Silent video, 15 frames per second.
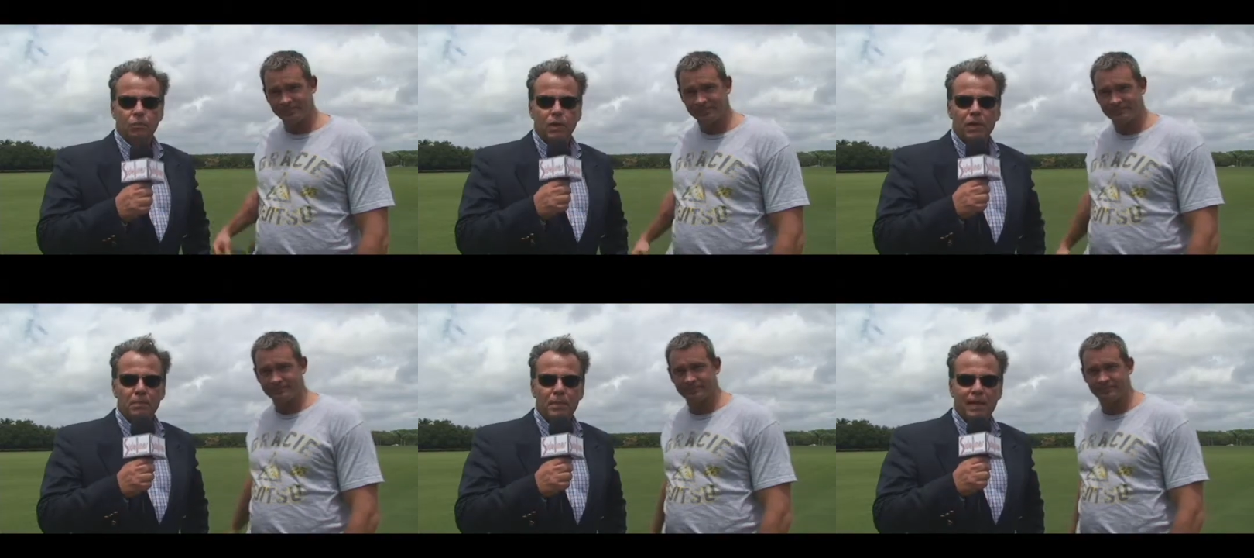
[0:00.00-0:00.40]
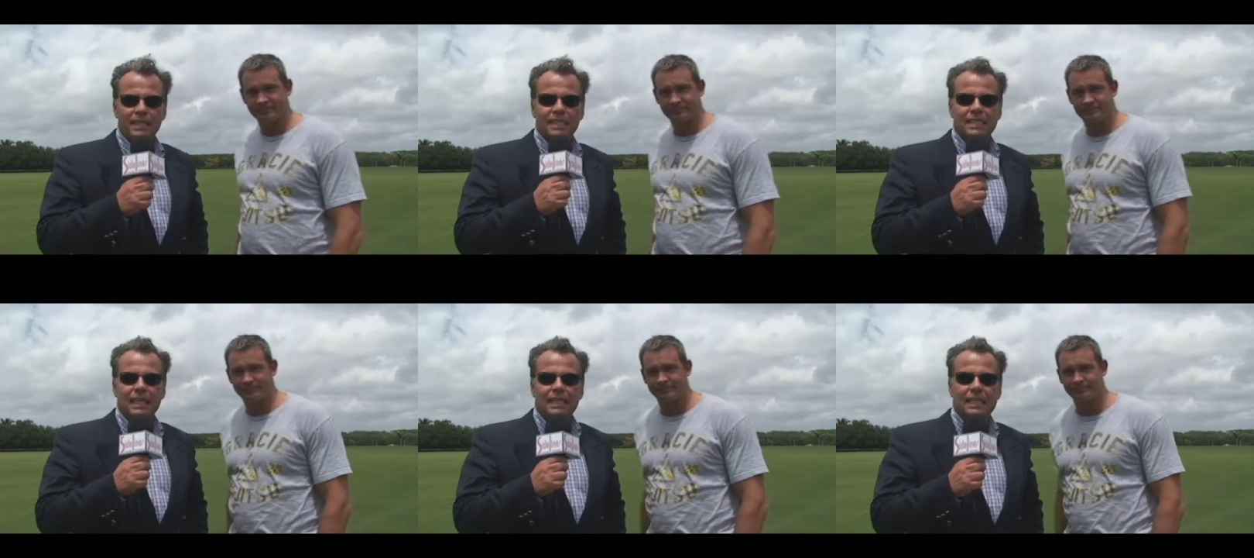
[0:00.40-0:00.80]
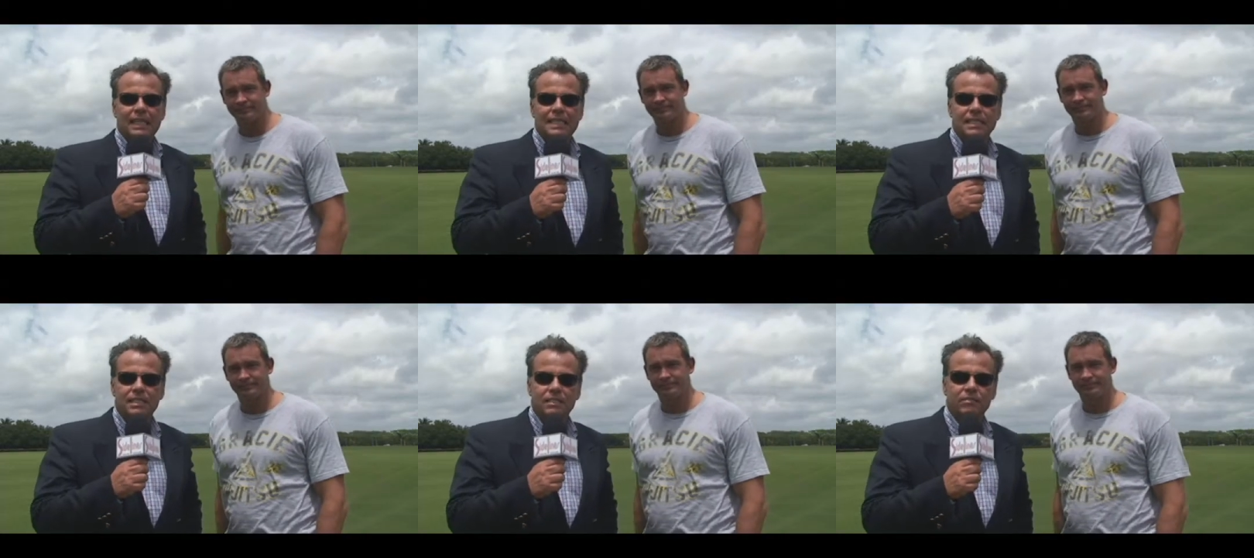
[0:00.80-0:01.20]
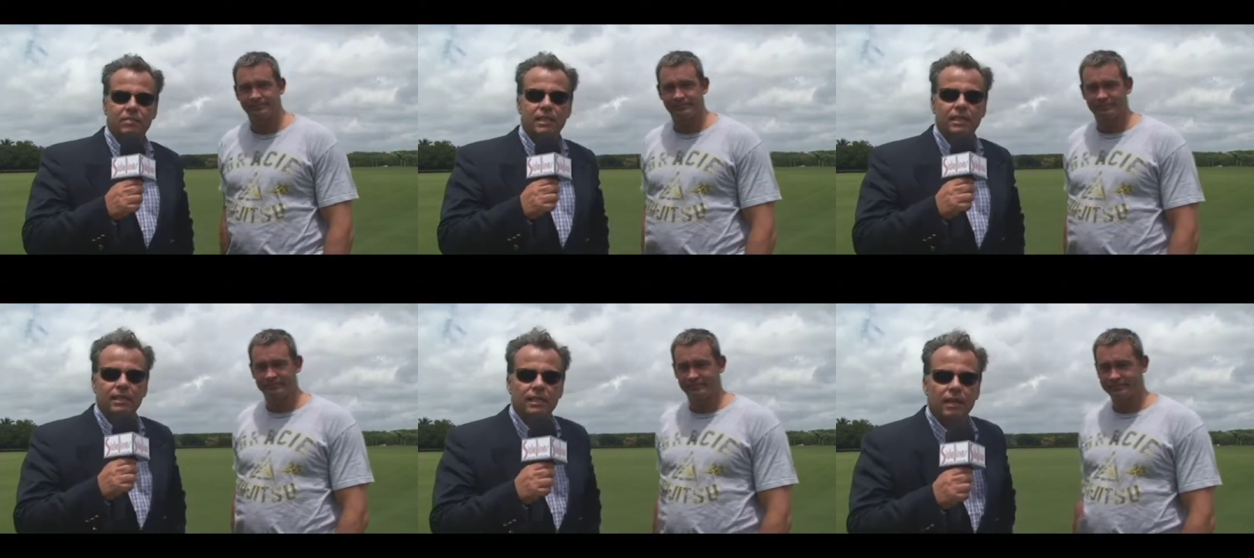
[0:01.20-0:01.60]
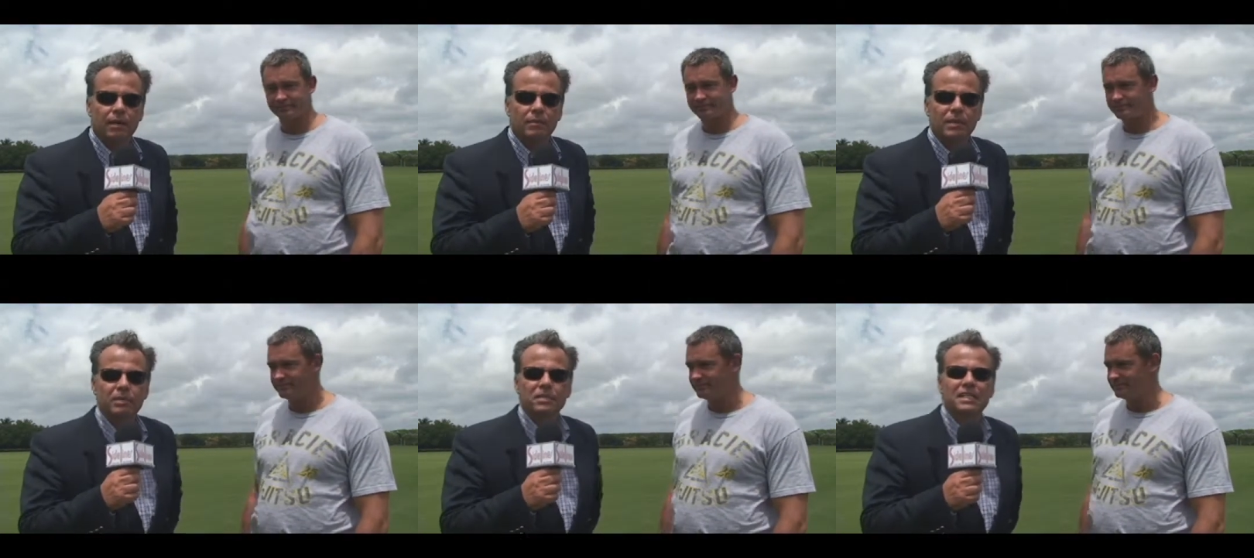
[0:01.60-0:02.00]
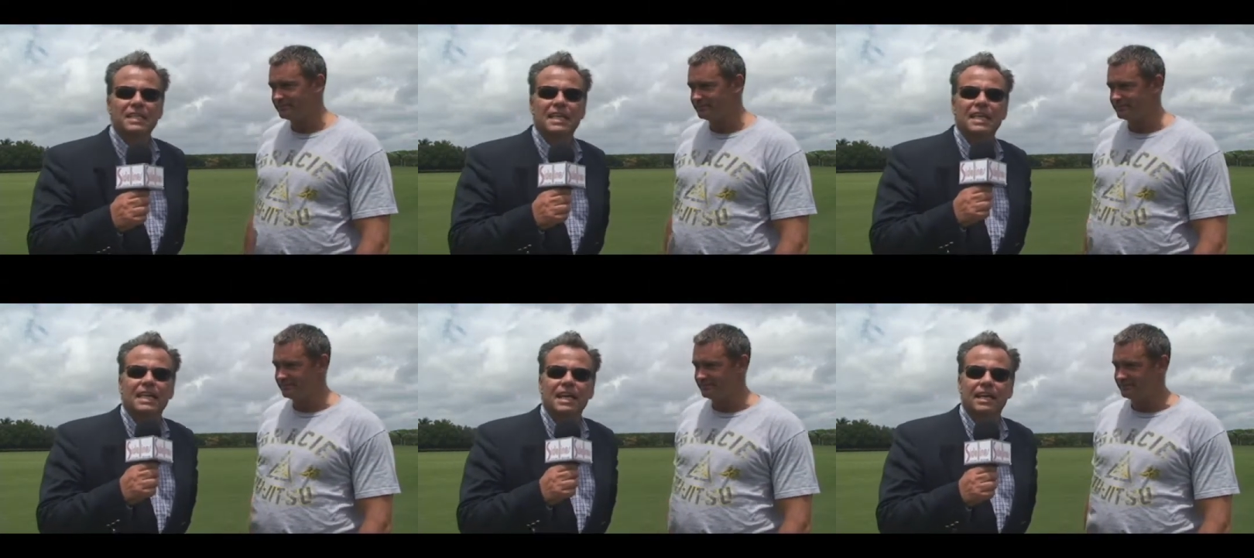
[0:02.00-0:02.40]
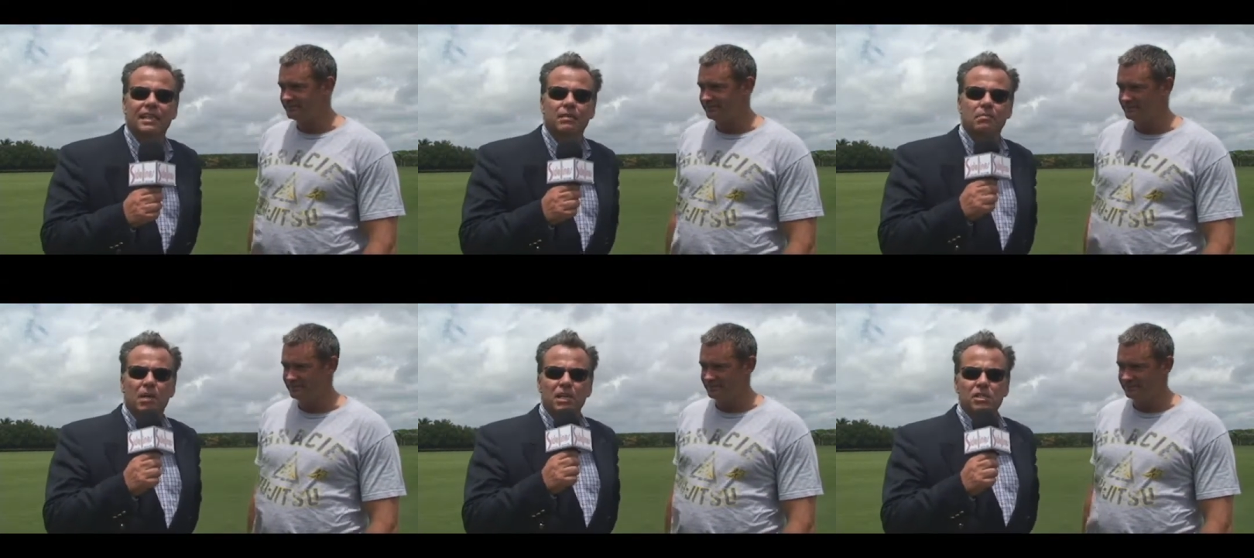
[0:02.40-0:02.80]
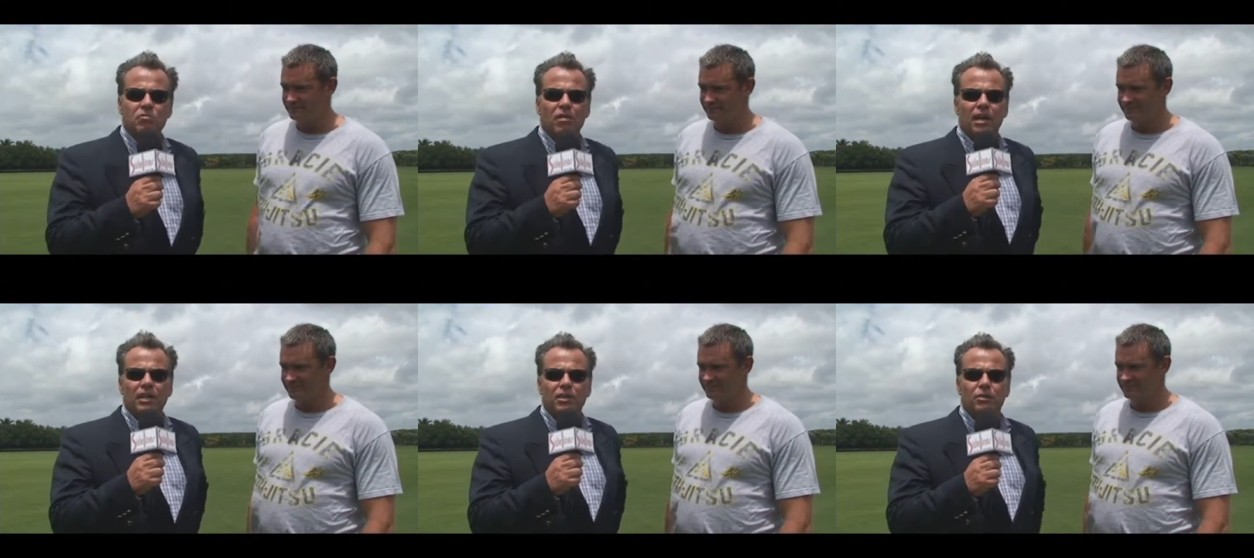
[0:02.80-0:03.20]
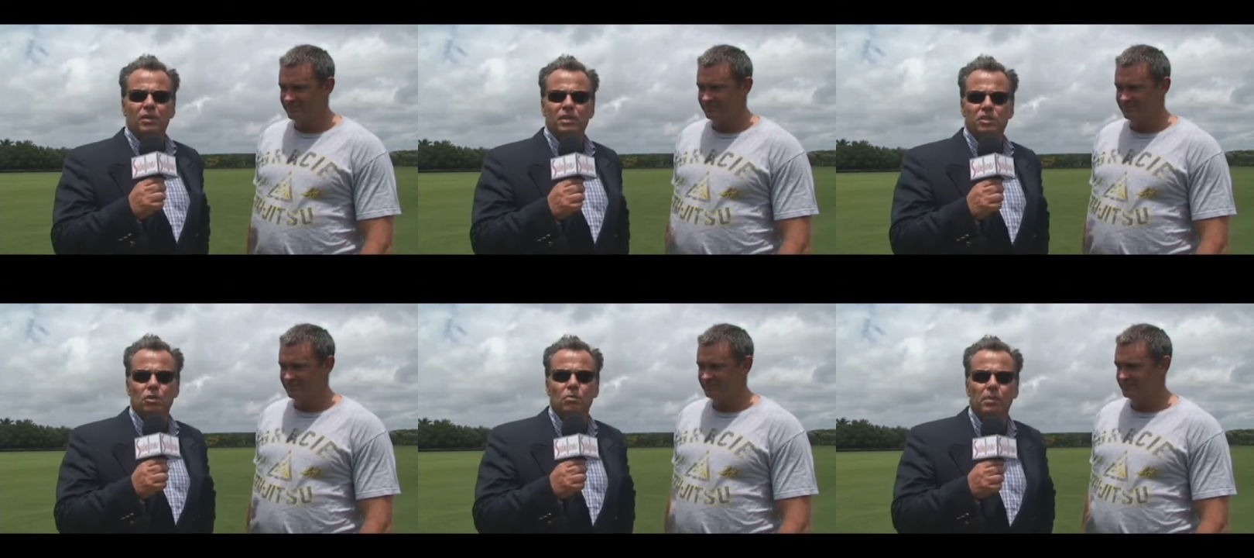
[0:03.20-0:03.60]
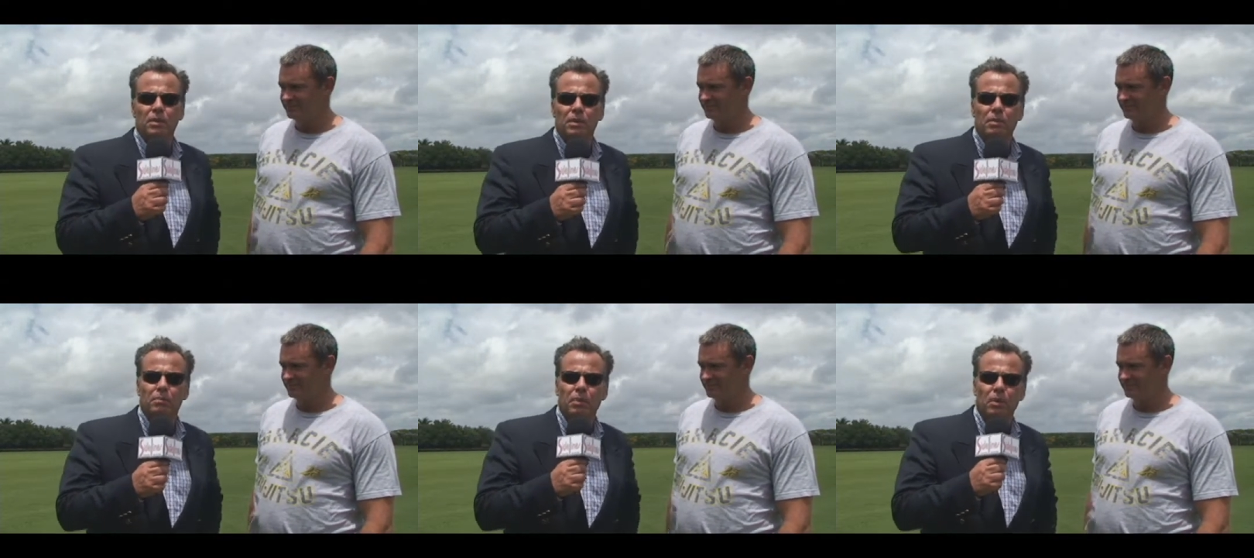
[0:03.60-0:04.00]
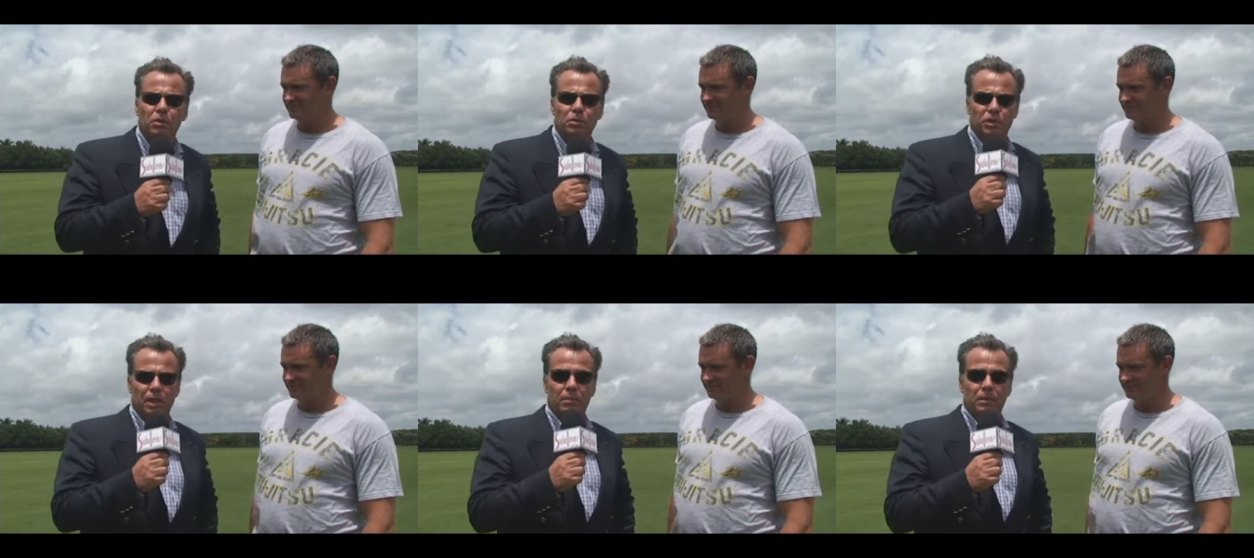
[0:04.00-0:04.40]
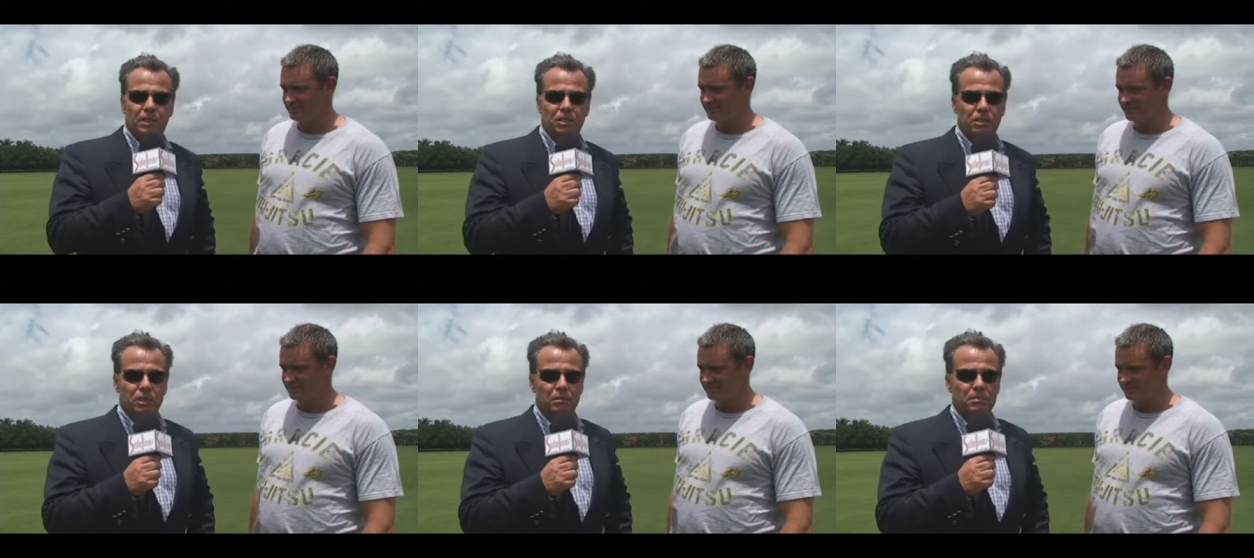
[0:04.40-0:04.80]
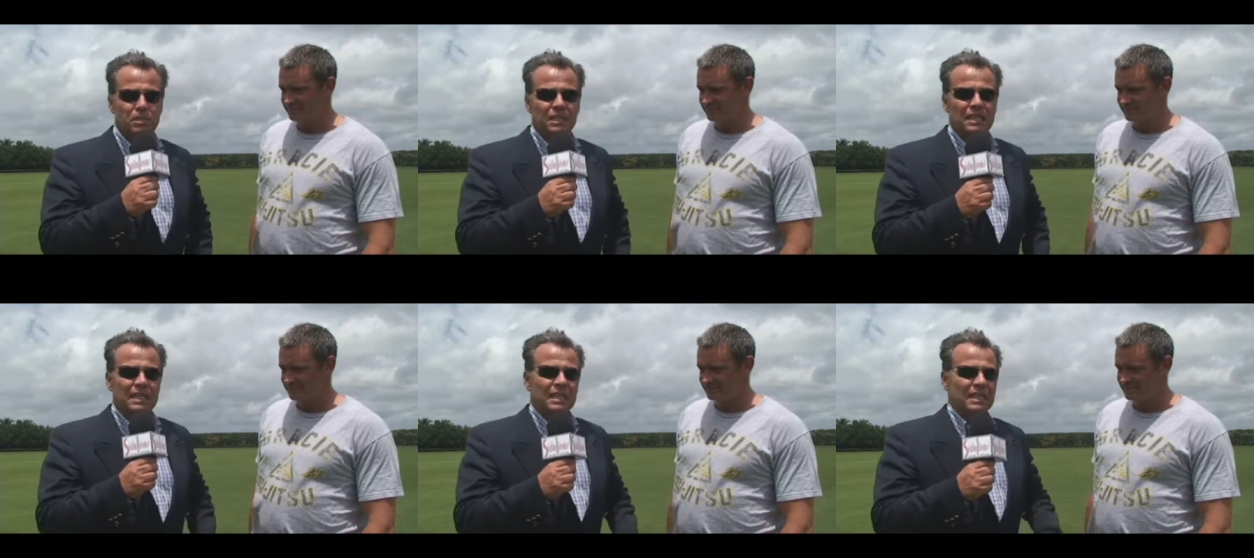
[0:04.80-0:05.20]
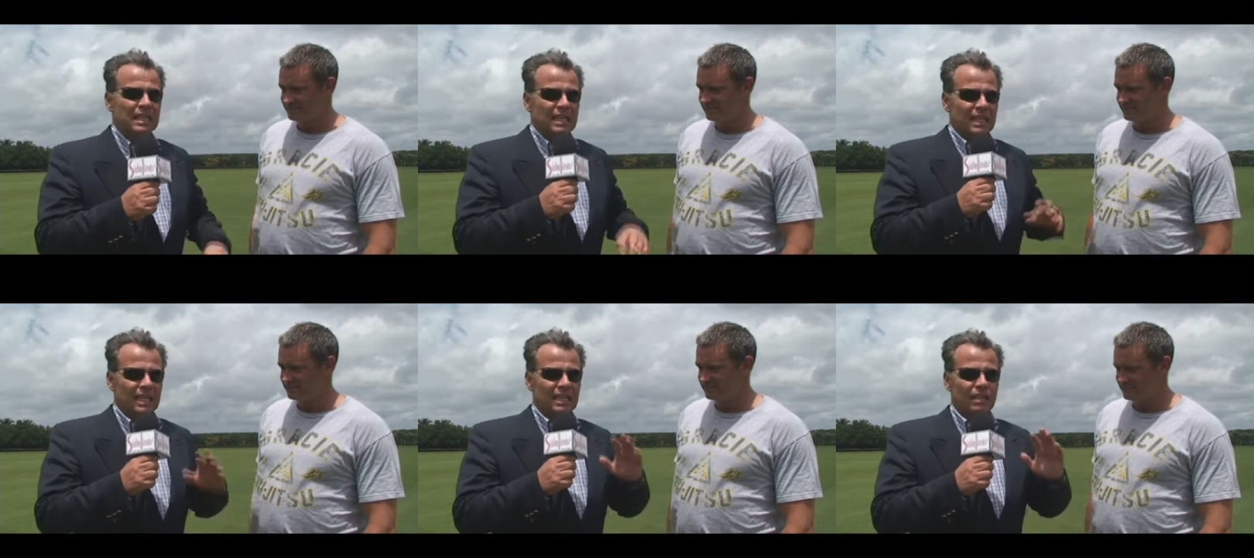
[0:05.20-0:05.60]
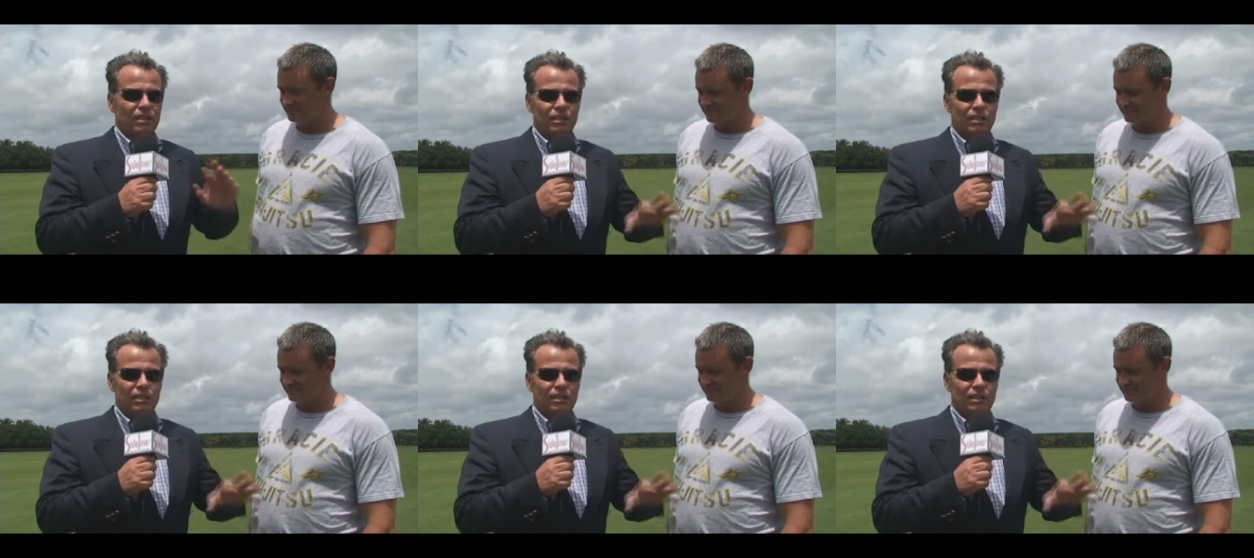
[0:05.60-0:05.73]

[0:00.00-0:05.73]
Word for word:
Speaker 1: Welcome back to Sidelines TV. I'm here today at the Maserati US Open Polo Championships at